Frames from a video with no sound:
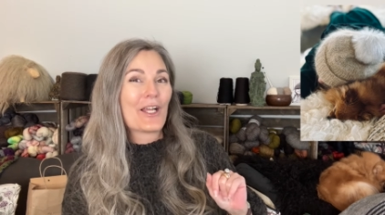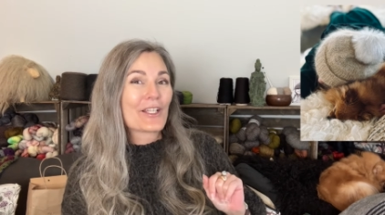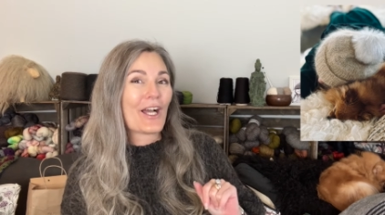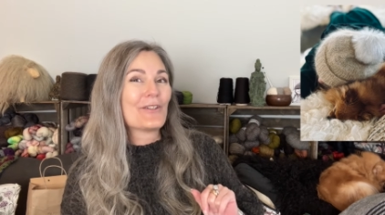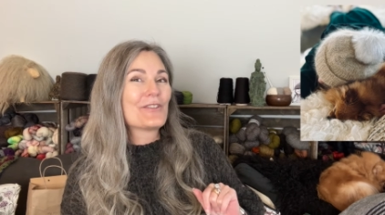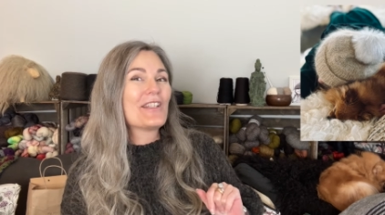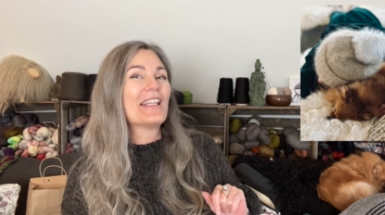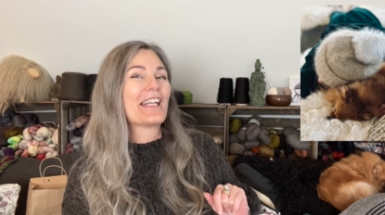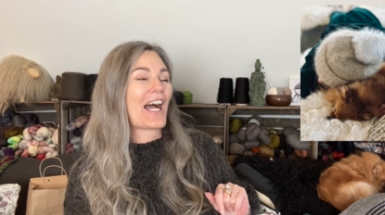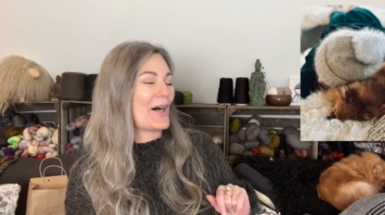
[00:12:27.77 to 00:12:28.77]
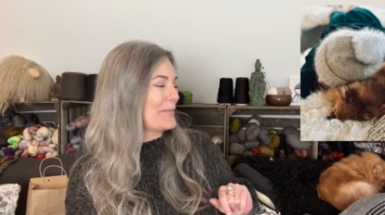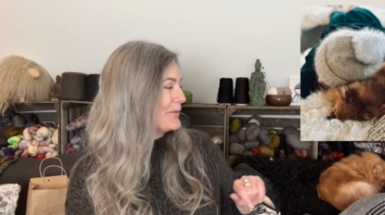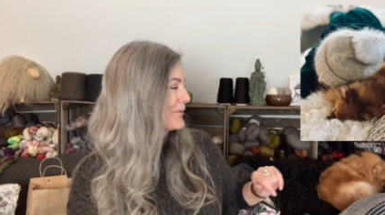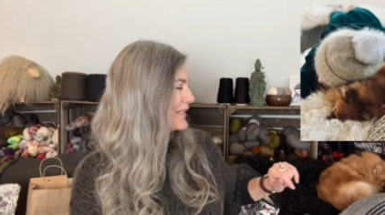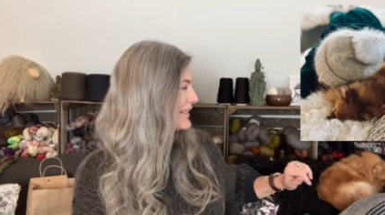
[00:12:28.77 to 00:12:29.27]
cozying up
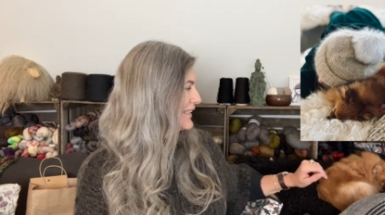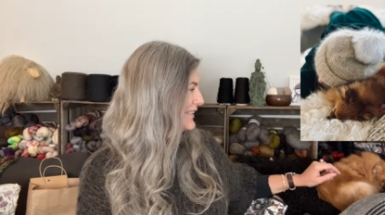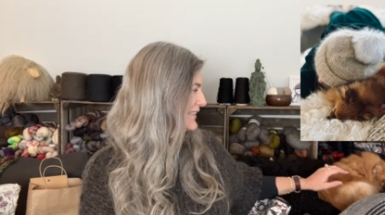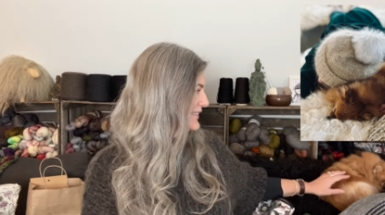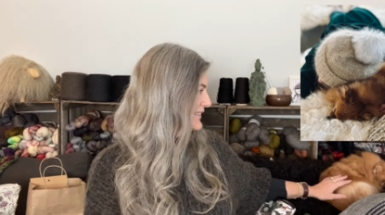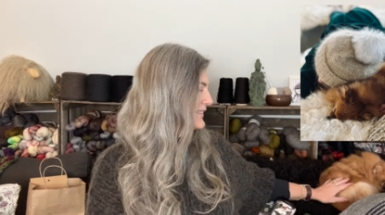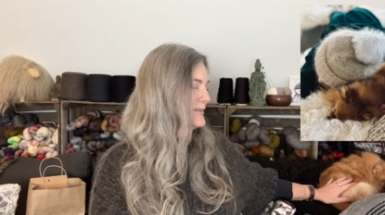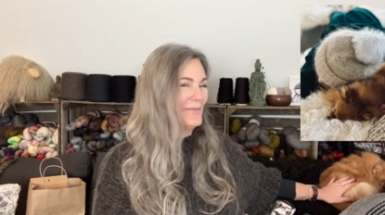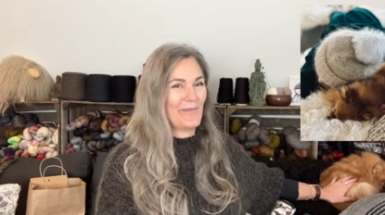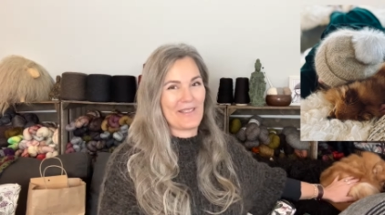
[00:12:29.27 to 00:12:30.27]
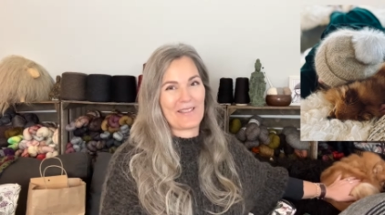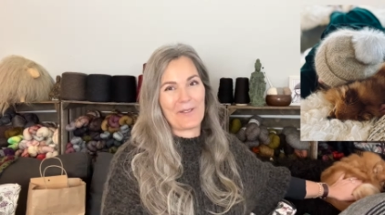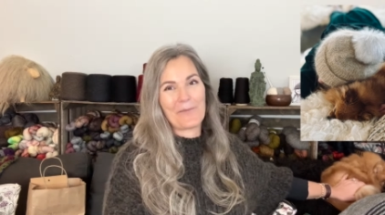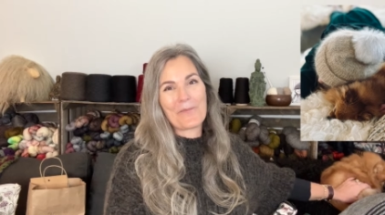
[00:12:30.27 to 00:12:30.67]
with little Misa.